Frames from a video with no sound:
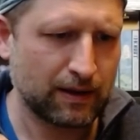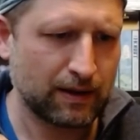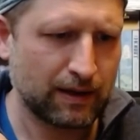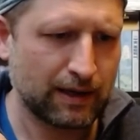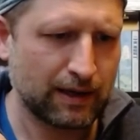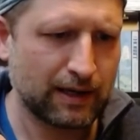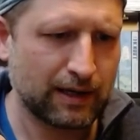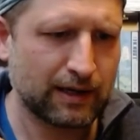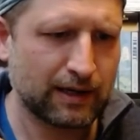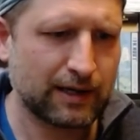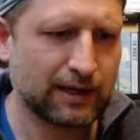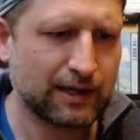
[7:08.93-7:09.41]

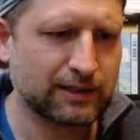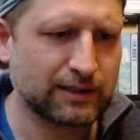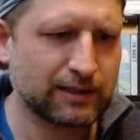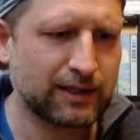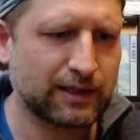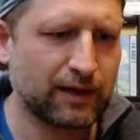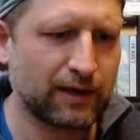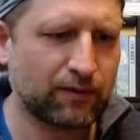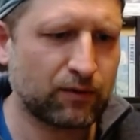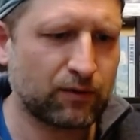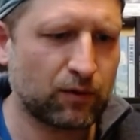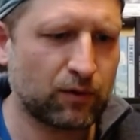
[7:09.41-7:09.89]
It doesn't
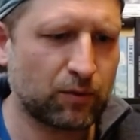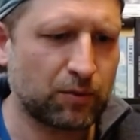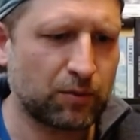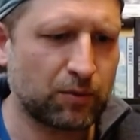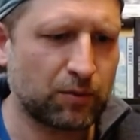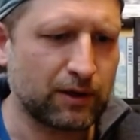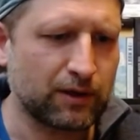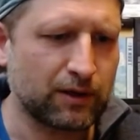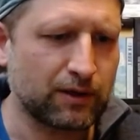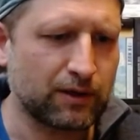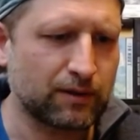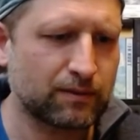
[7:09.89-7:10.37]
have to
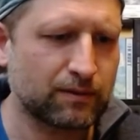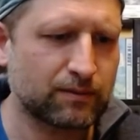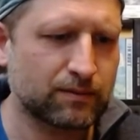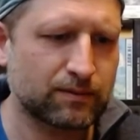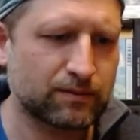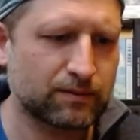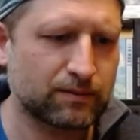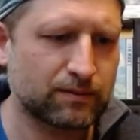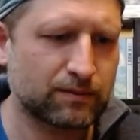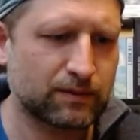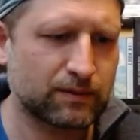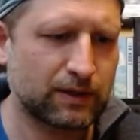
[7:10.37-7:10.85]
be
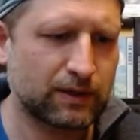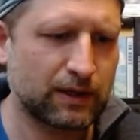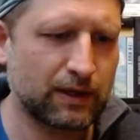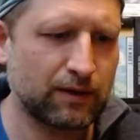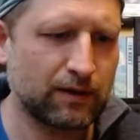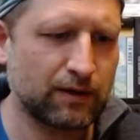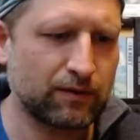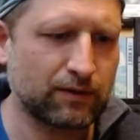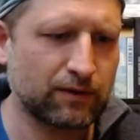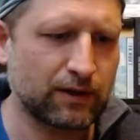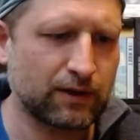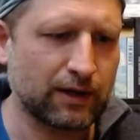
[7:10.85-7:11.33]

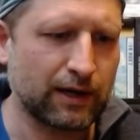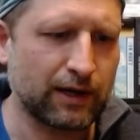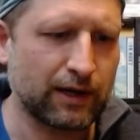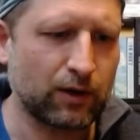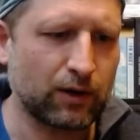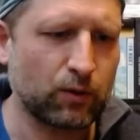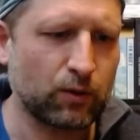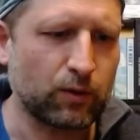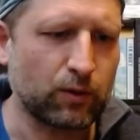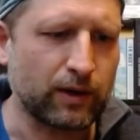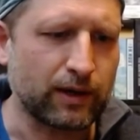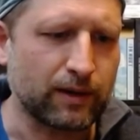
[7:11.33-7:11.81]
even in any
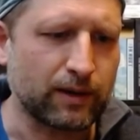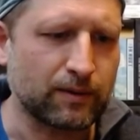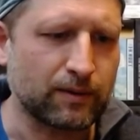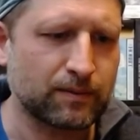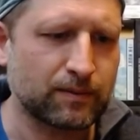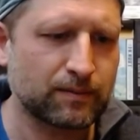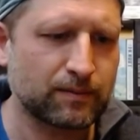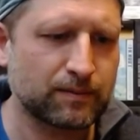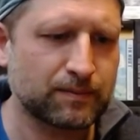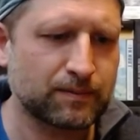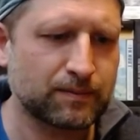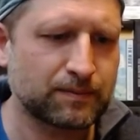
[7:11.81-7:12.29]
way,
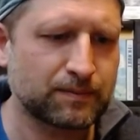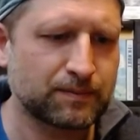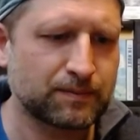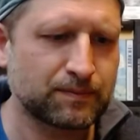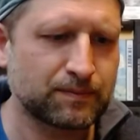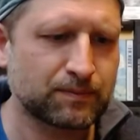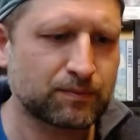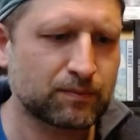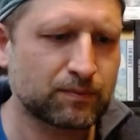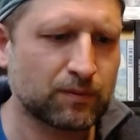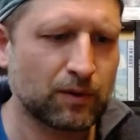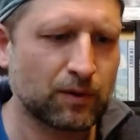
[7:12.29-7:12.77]

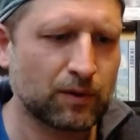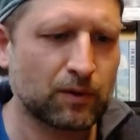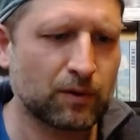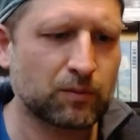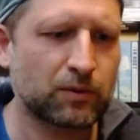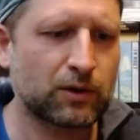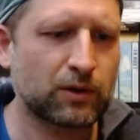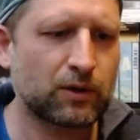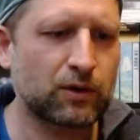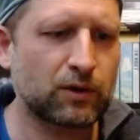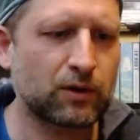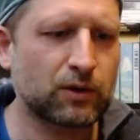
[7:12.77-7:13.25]

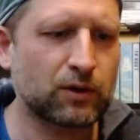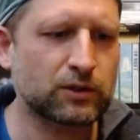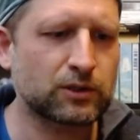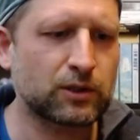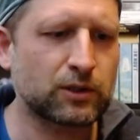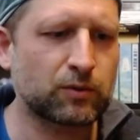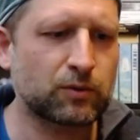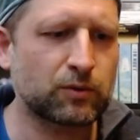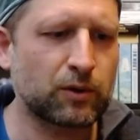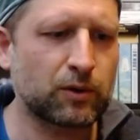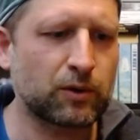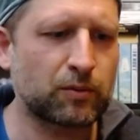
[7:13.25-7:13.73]
because
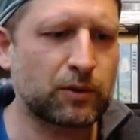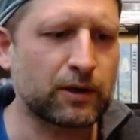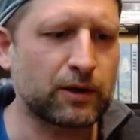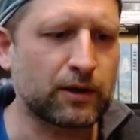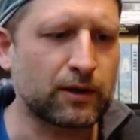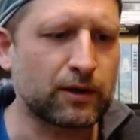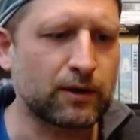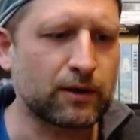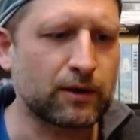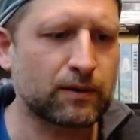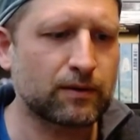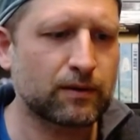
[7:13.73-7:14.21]
there will be
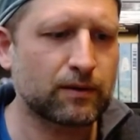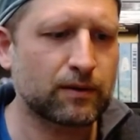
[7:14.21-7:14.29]
a